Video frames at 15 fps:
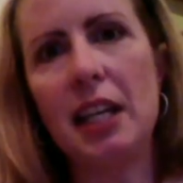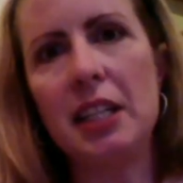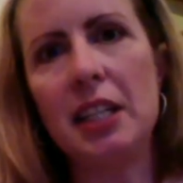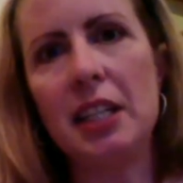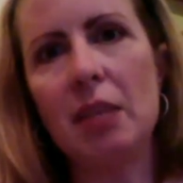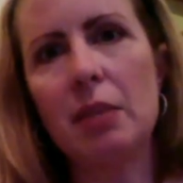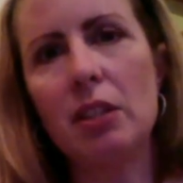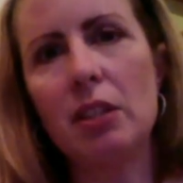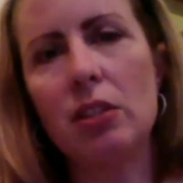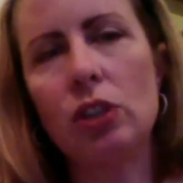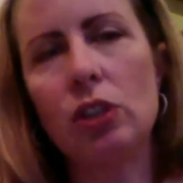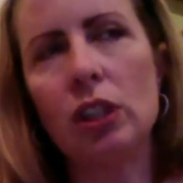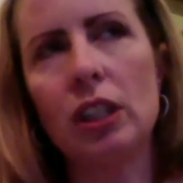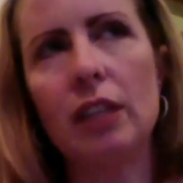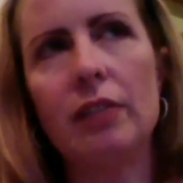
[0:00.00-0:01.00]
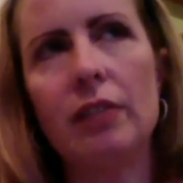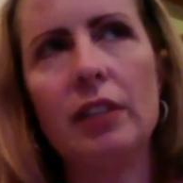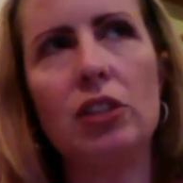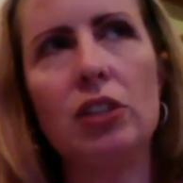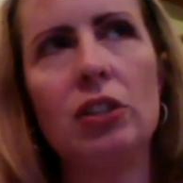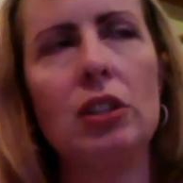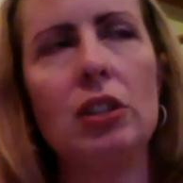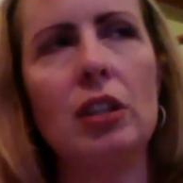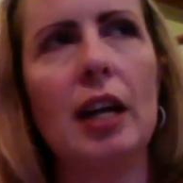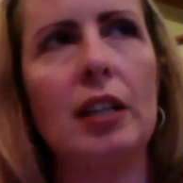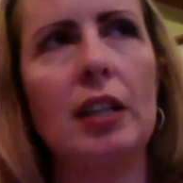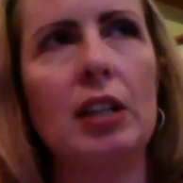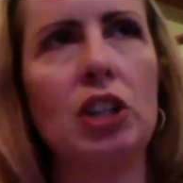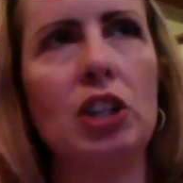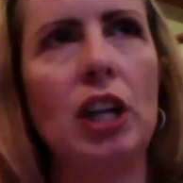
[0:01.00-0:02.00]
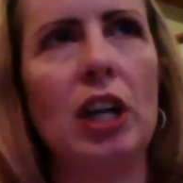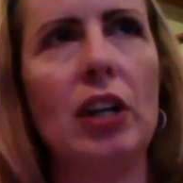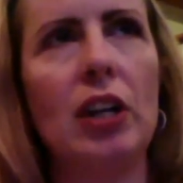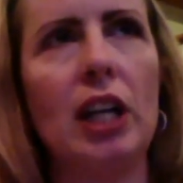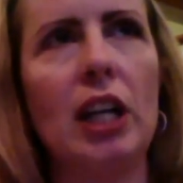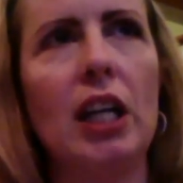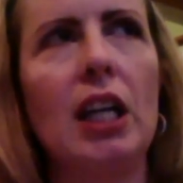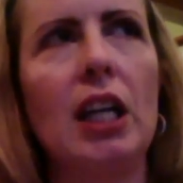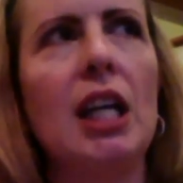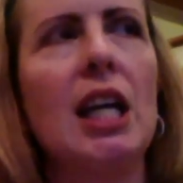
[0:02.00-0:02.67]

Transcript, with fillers: Thomas. She loved the, the, the charity,